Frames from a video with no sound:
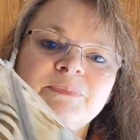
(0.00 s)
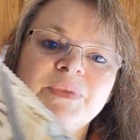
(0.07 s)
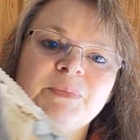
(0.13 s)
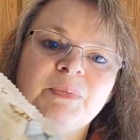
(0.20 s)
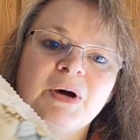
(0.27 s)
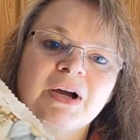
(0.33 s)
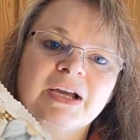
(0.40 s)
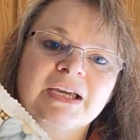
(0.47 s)
the
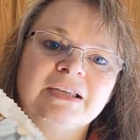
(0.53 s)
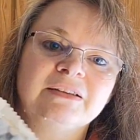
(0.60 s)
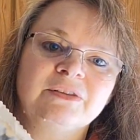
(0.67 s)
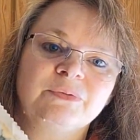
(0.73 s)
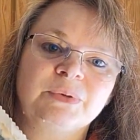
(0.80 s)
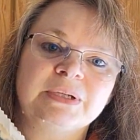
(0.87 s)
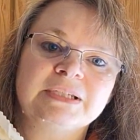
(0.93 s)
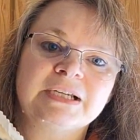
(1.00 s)
pocket
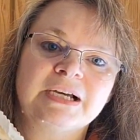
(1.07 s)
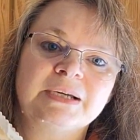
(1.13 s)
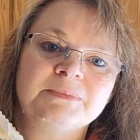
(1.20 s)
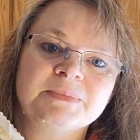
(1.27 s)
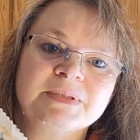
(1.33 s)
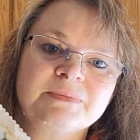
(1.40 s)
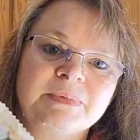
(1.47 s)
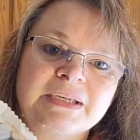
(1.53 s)
3
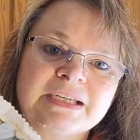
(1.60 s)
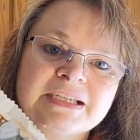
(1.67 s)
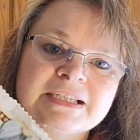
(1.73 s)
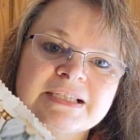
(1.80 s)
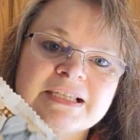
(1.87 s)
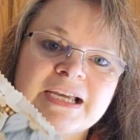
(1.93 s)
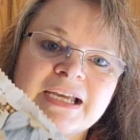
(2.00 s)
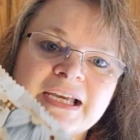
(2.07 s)
times
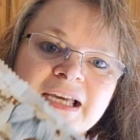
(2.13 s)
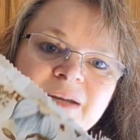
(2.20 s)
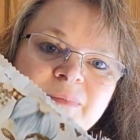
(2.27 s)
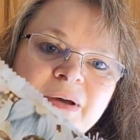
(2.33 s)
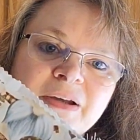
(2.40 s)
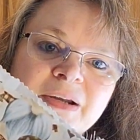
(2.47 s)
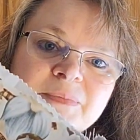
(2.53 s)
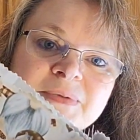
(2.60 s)
because I cut
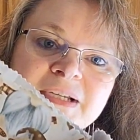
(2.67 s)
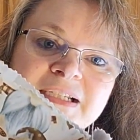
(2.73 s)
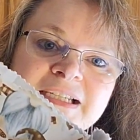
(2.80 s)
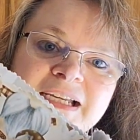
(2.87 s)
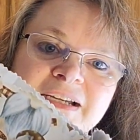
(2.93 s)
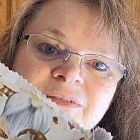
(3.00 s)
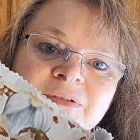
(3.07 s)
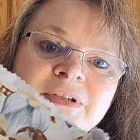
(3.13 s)
them out upside
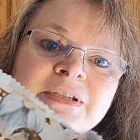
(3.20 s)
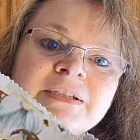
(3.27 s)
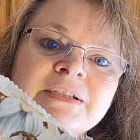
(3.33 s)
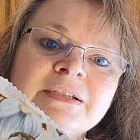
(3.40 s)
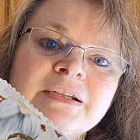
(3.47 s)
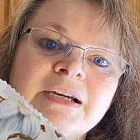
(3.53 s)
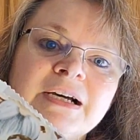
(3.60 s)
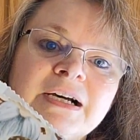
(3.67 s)
down.
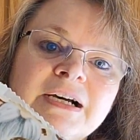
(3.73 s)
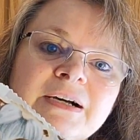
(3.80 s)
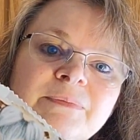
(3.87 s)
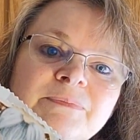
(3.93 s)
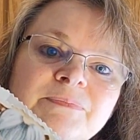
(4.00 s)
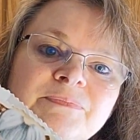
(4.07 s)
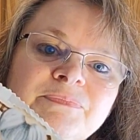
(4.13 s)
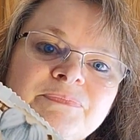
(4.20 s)

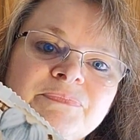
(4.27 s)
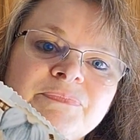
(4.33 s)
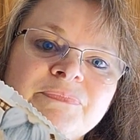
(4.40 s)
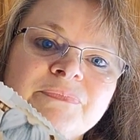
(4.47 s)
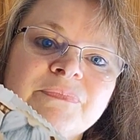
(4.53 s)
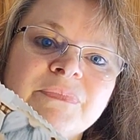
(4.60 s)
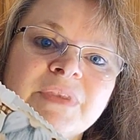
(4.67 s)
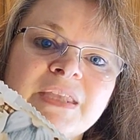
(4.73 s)
And
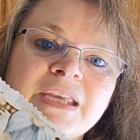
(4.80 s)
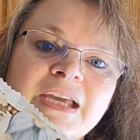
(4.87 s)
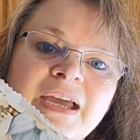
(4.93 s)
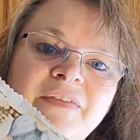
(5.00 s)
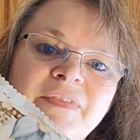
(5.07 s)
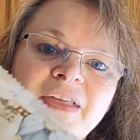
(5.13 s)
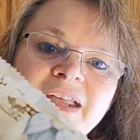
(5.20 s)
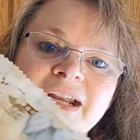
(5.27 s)

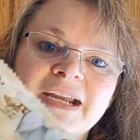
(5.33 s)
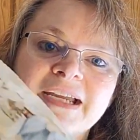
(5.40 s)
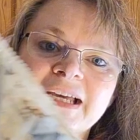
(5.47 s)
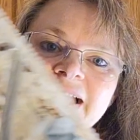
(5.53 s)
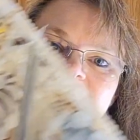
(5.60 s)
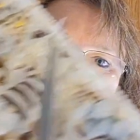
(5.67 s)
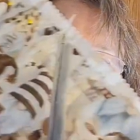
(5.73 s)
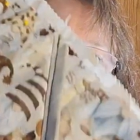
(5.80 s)
then I
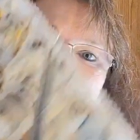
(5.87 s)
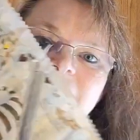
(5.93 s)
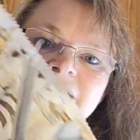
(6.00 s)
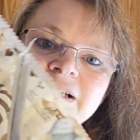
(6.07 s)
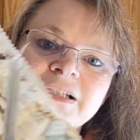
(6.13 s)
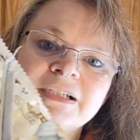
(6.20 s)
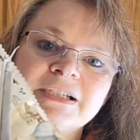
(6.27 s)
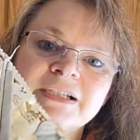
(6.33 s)
cut out
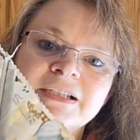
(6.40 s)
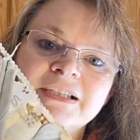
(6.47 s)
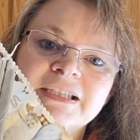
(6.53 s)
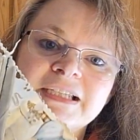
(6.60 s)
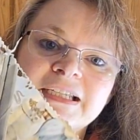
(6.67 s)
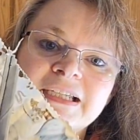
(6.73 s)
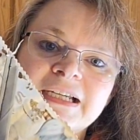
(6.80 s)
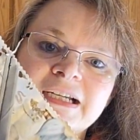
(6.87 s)

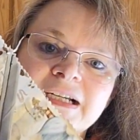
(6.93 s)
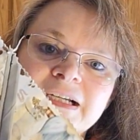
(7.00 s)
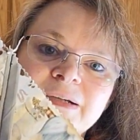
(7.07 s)
the